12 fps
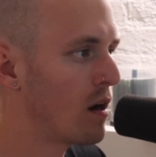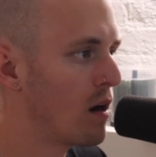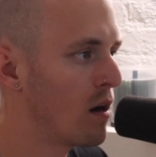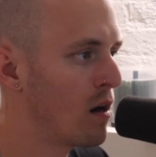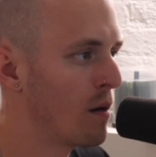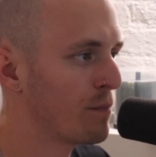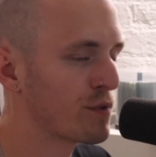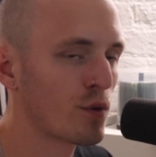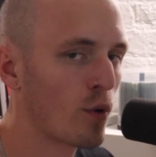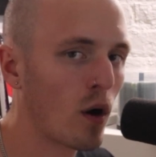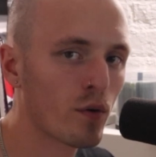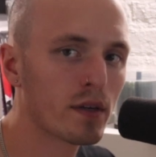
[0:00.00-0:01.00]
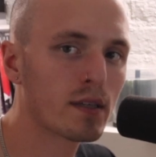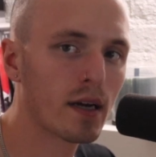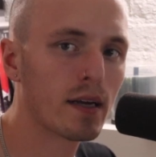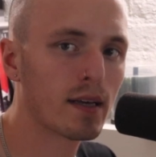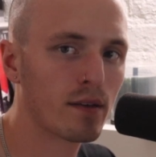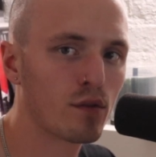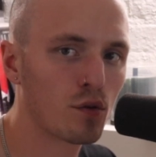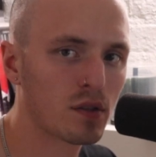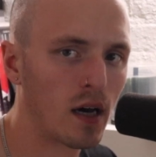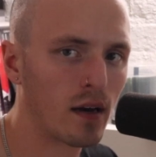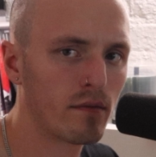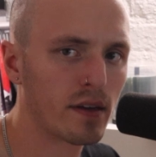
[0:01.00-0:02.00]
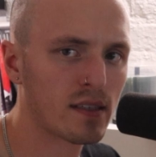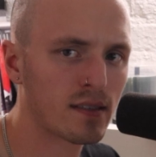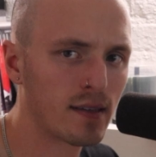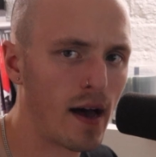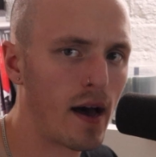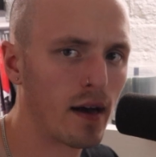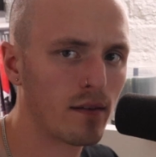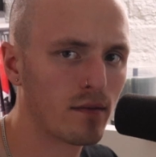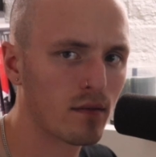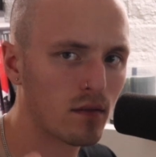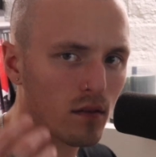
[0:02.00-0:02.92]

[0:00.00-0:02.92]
So we're already getting in those kind of, like, sad,